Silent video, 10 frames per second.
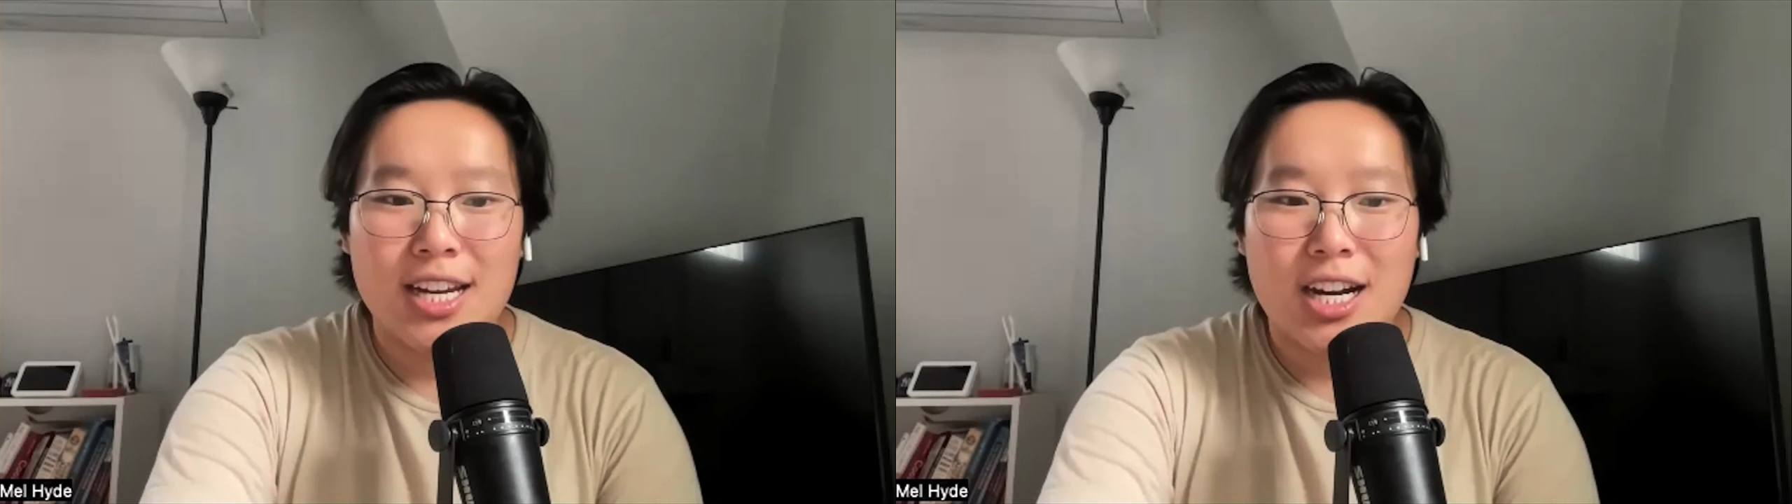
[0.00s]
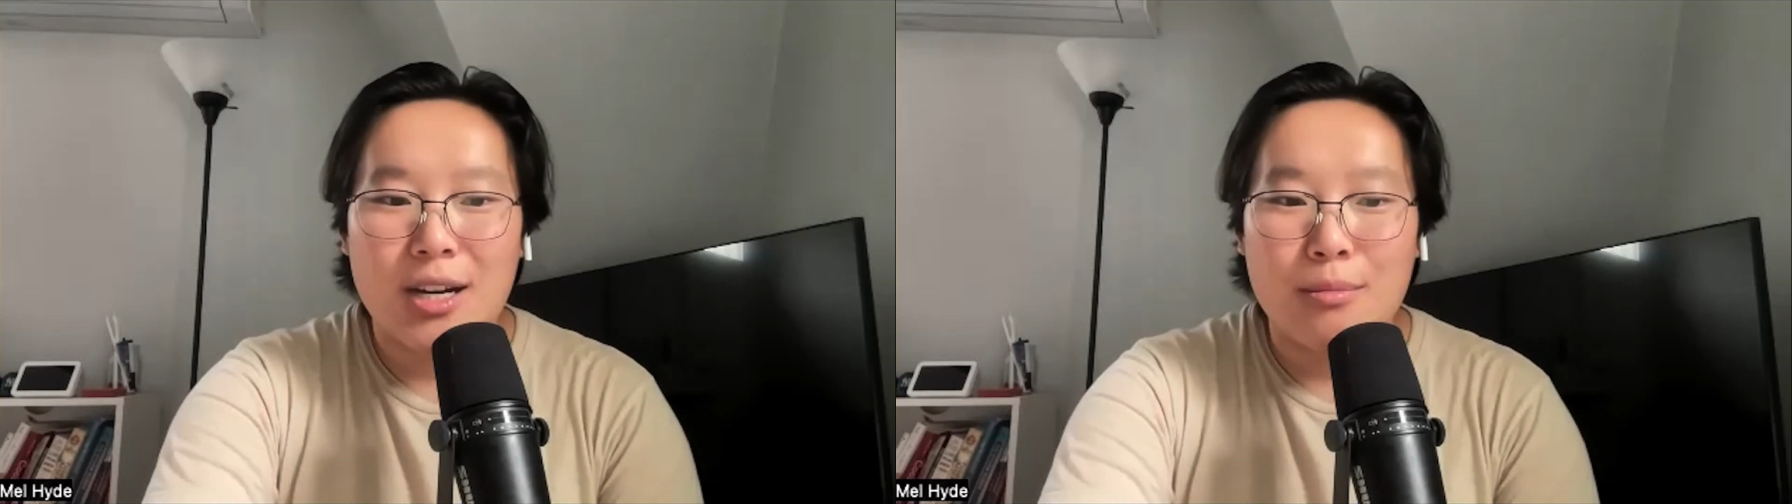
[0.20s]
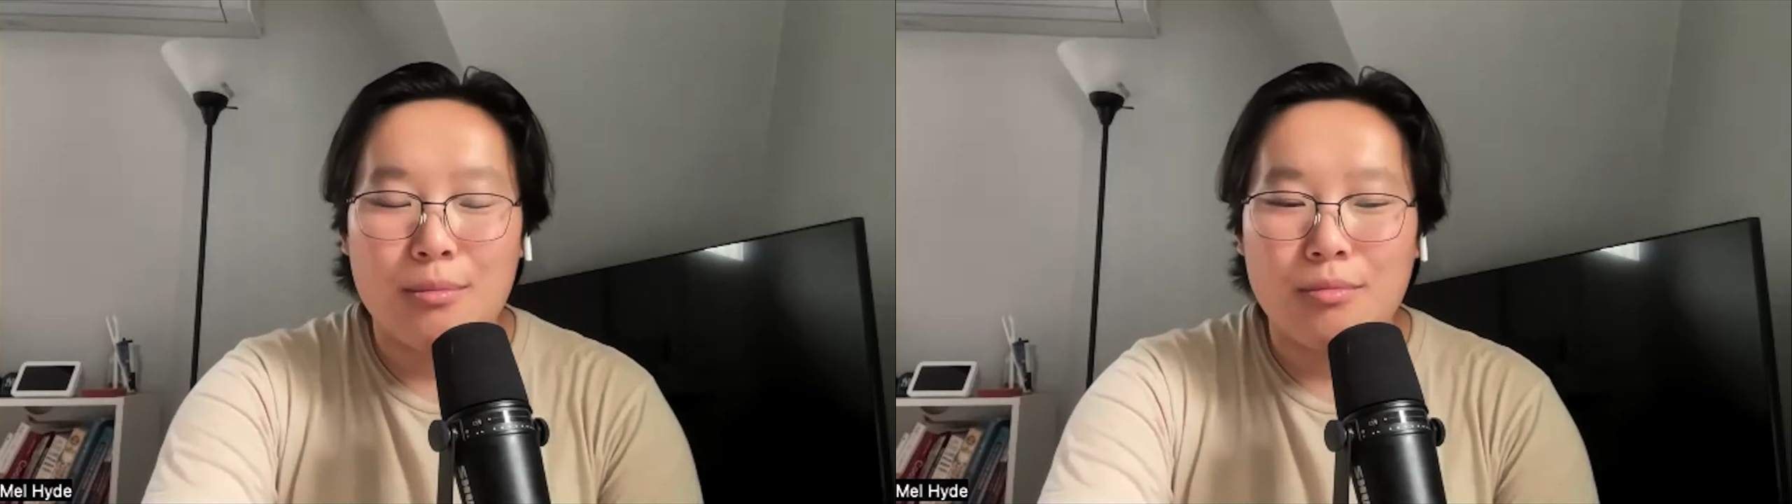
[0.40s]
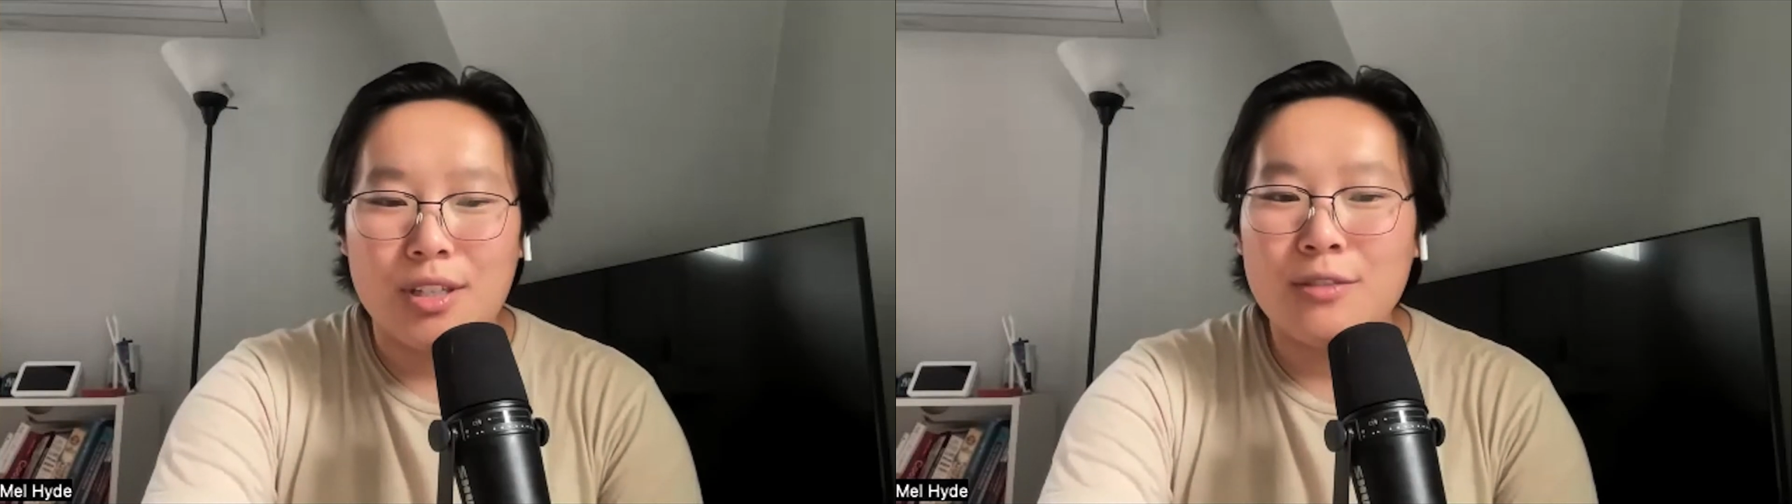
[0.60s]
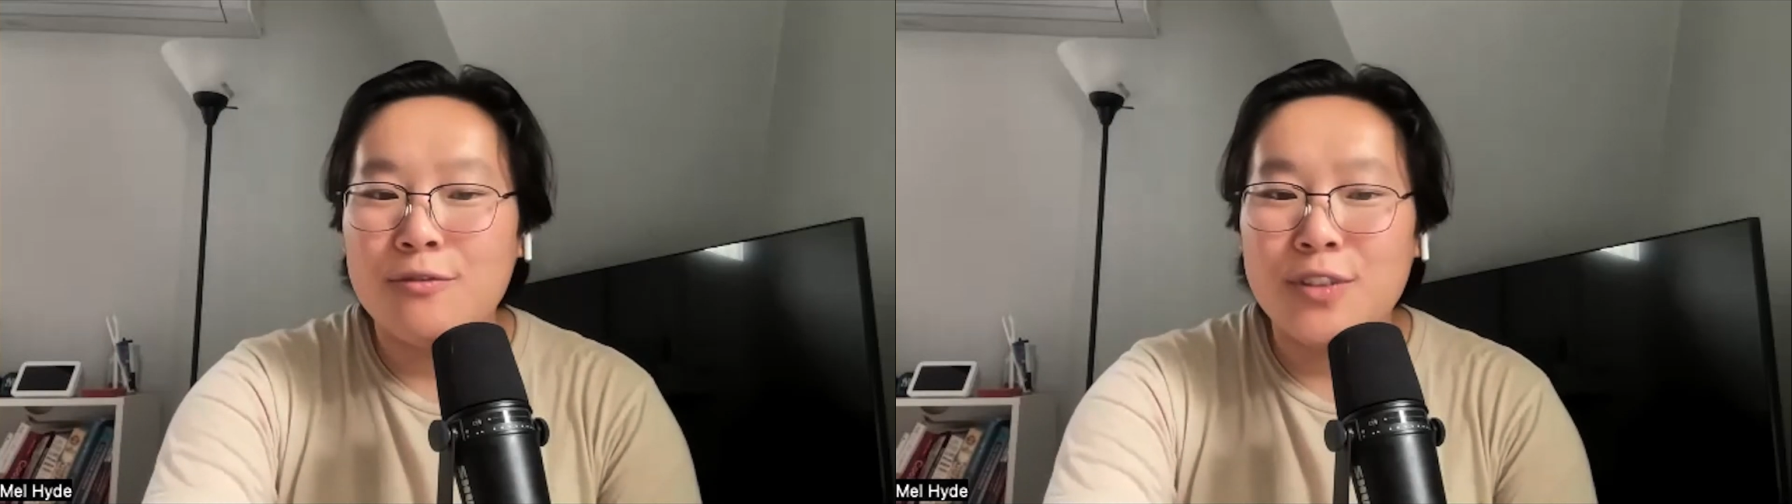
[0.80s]

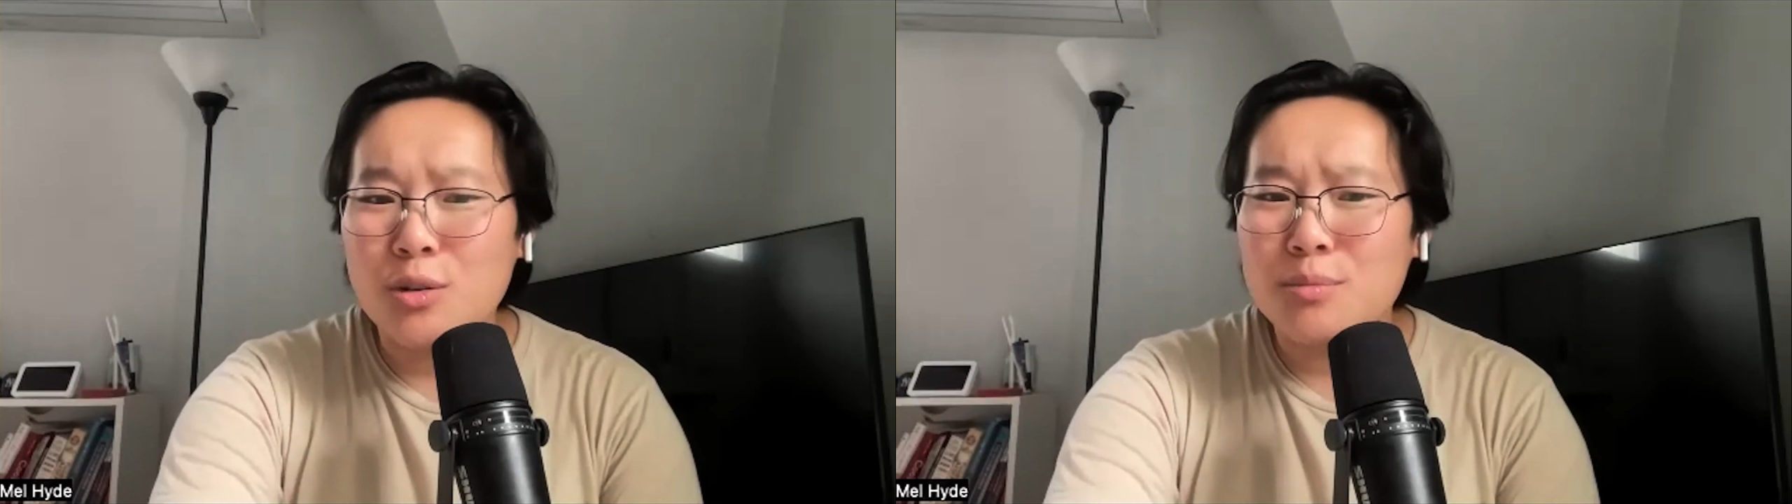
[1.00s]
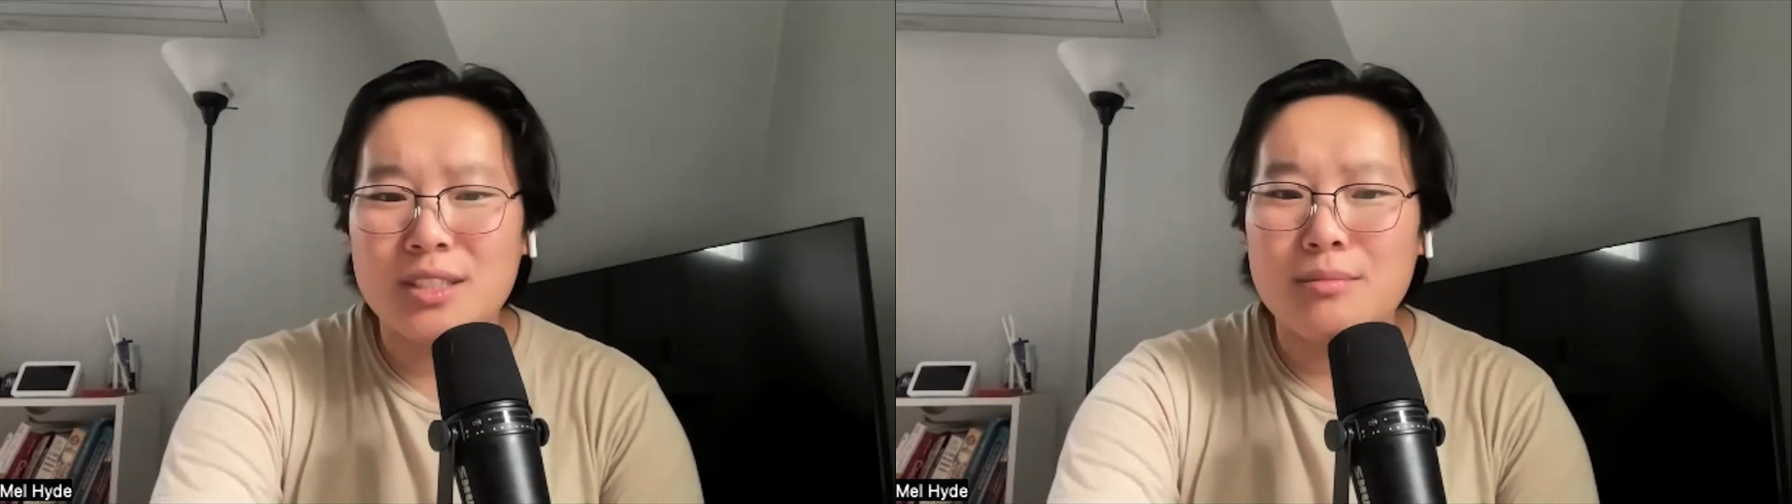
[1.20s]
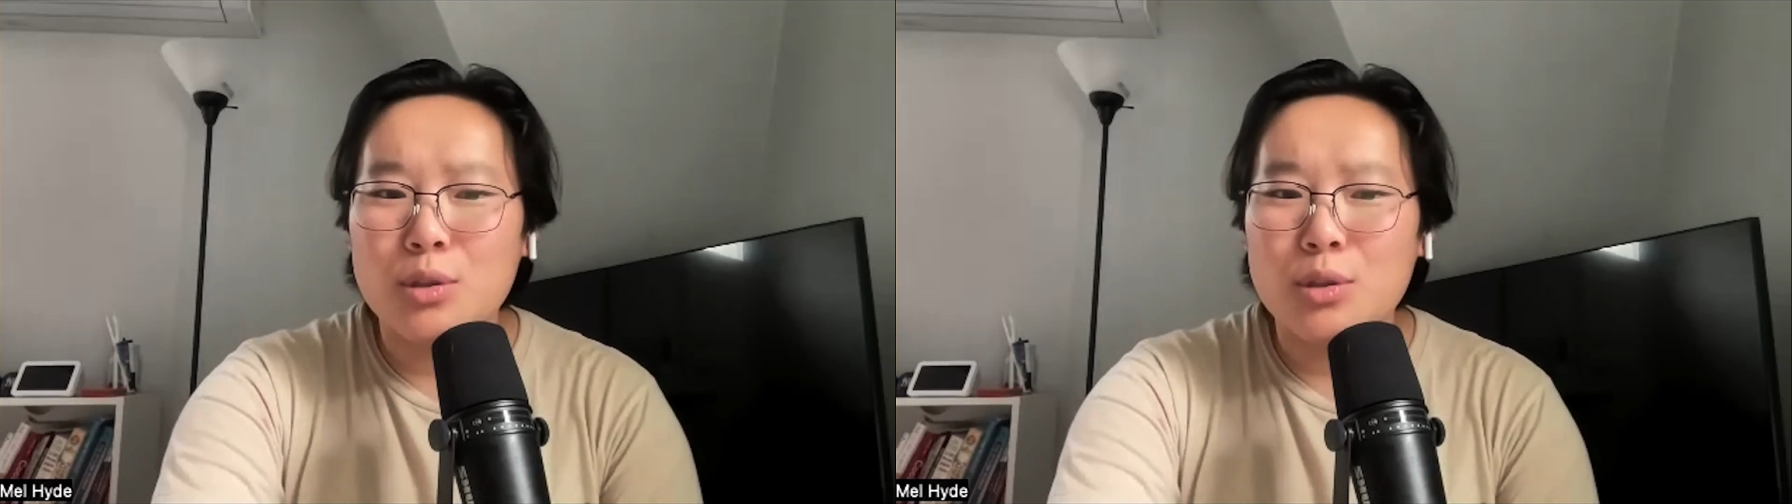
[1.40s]
in films and